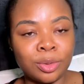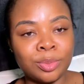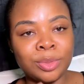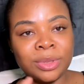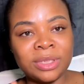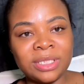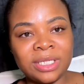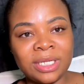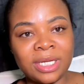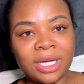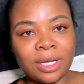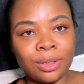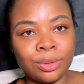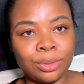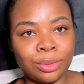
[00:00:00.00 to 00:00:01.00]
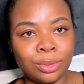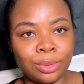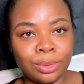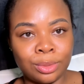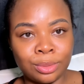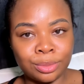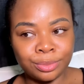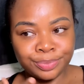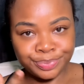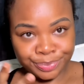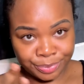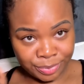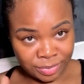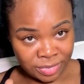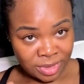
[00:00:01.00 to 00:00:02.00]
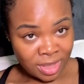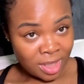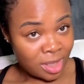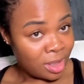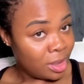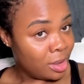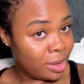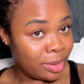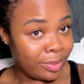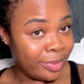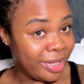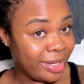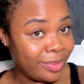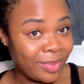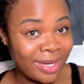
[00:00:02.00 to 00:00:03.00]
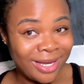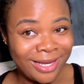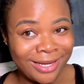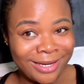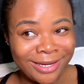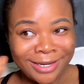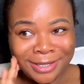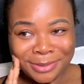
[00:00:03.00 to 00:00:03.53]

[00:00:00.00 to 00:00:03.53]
On Monday, I'll go make my hair.